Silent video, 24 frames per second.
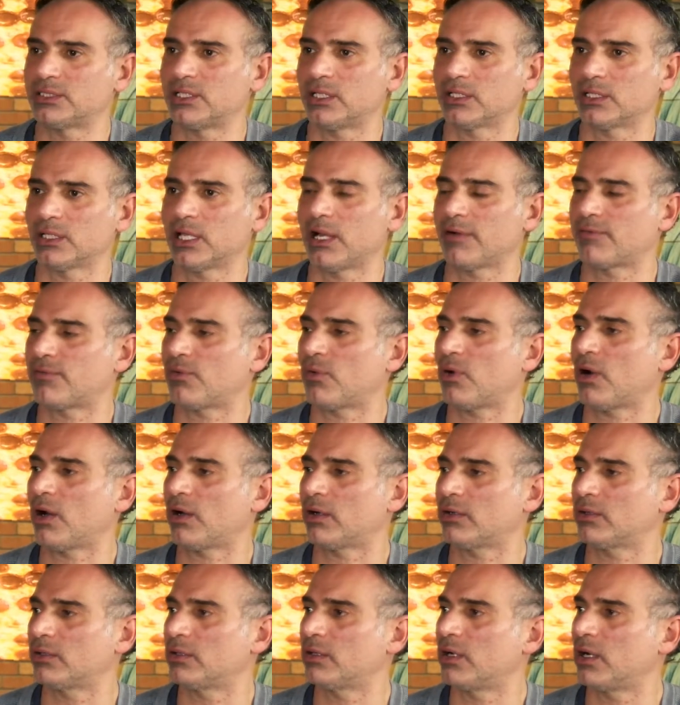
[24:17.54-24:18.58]
done a lot
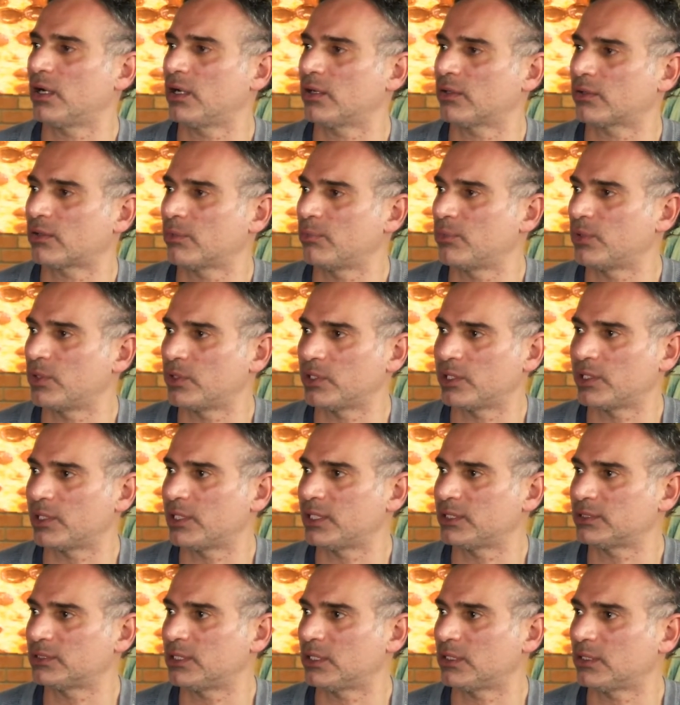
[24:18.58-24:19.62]
for our community.
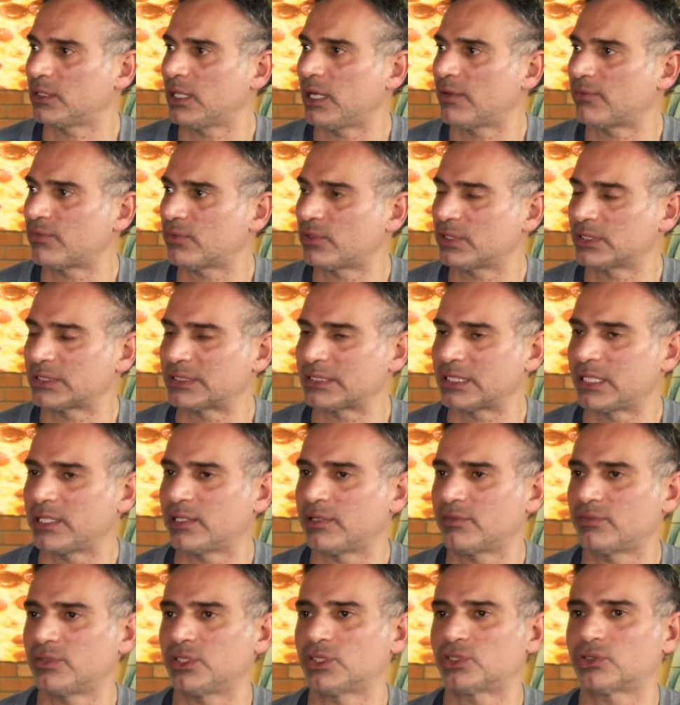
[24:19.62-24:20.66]
He's done a lot for the city
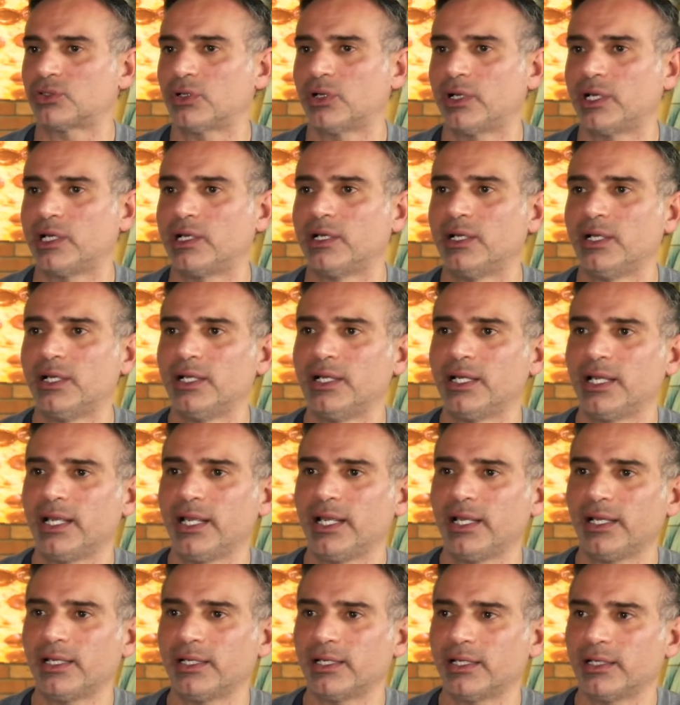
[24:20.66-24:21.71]
of Detroit,
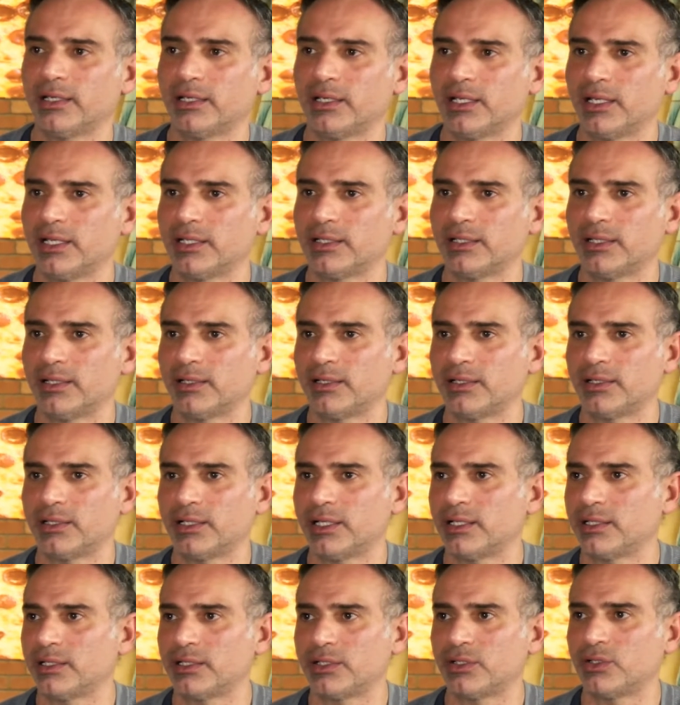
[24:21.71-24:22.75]
and
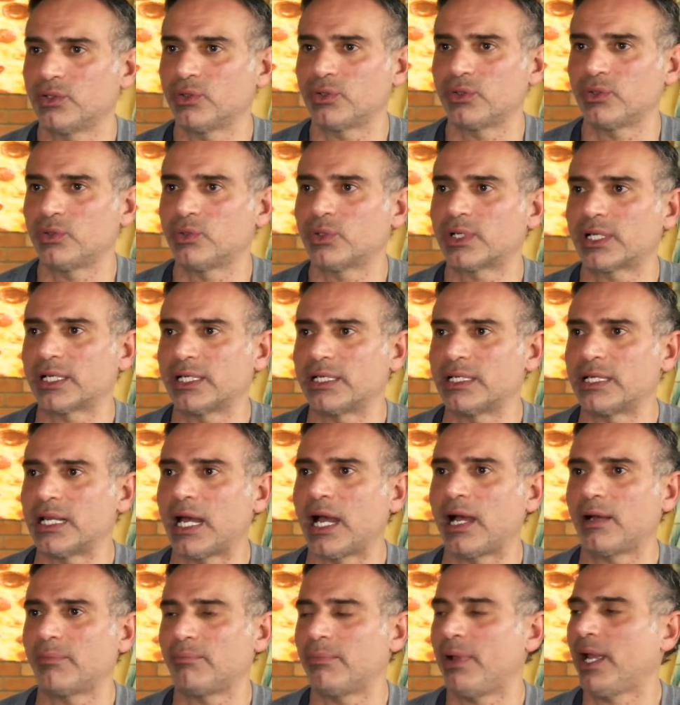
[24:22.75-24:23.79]
you
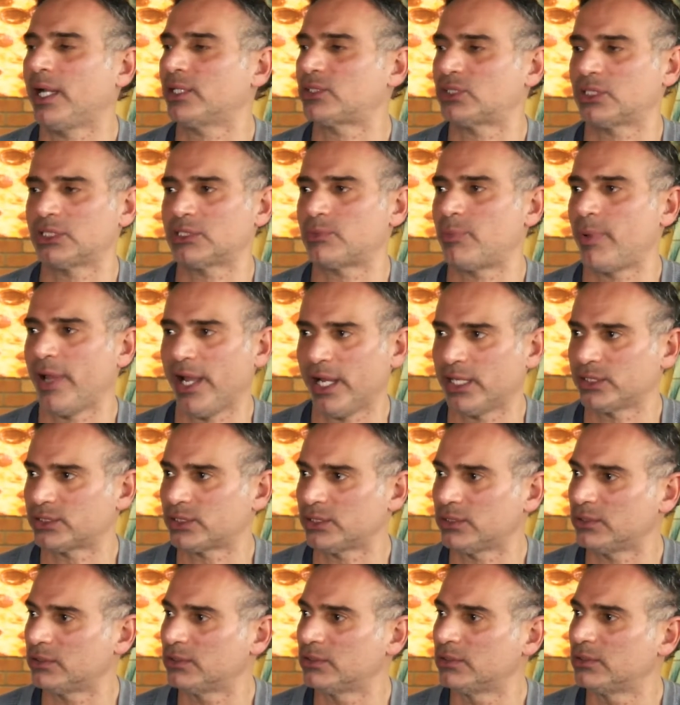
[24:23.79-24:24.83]
cannot match his
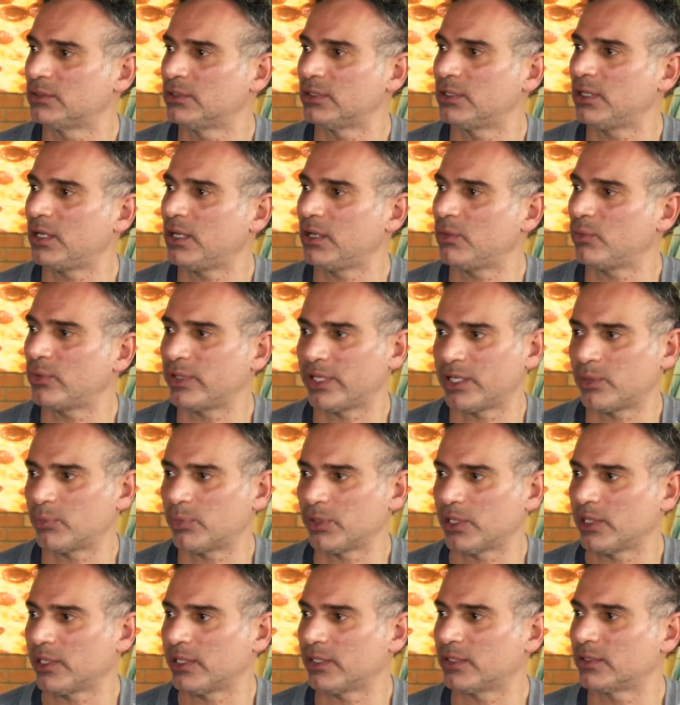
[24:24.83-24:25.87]
passion. when he
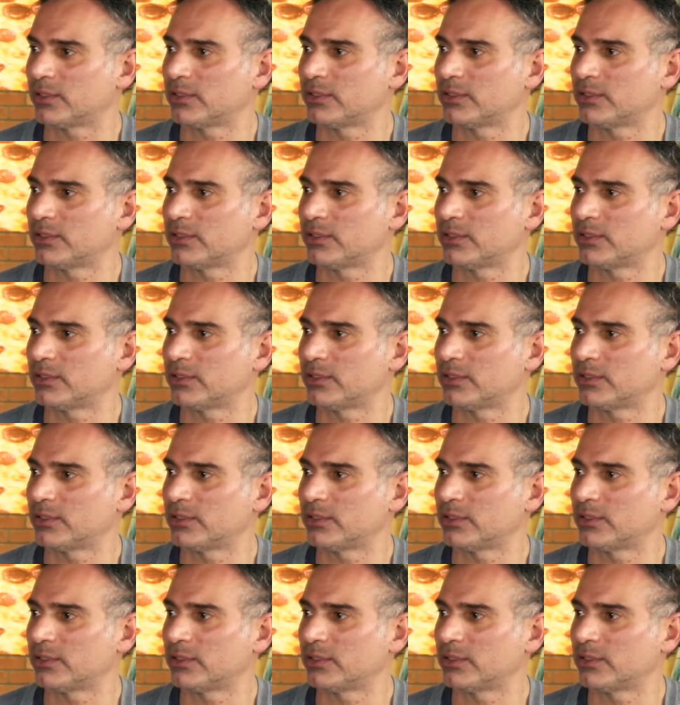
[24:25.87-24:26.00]
played.